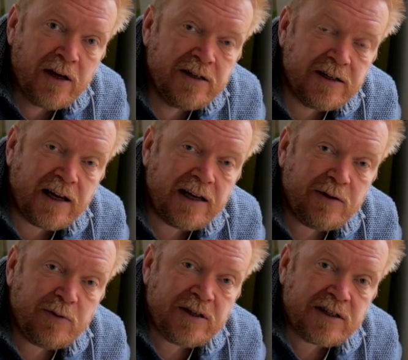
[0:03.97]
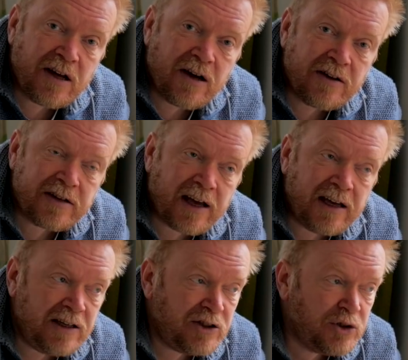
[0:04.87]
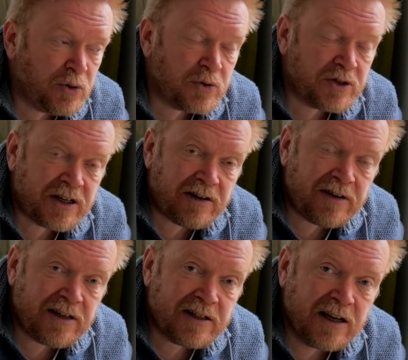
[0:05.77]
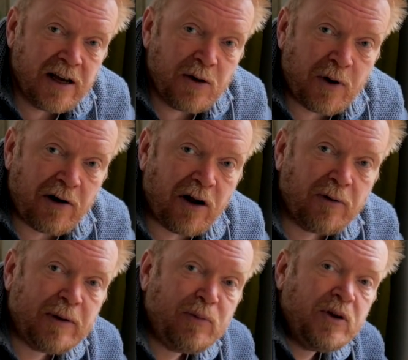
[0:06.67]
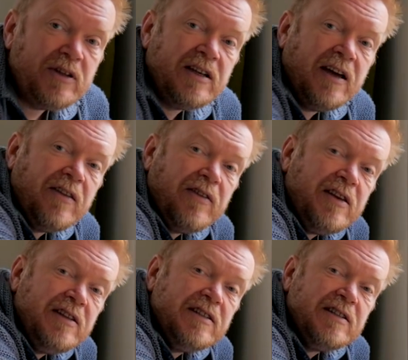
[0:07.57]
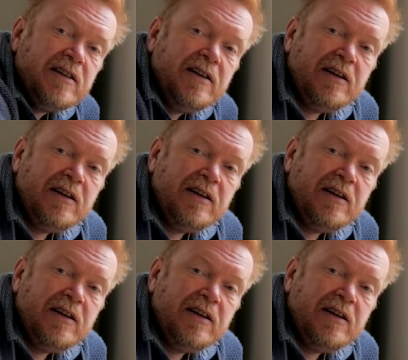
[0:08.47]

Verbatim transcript: Today we start a short series where I'll be putting together this,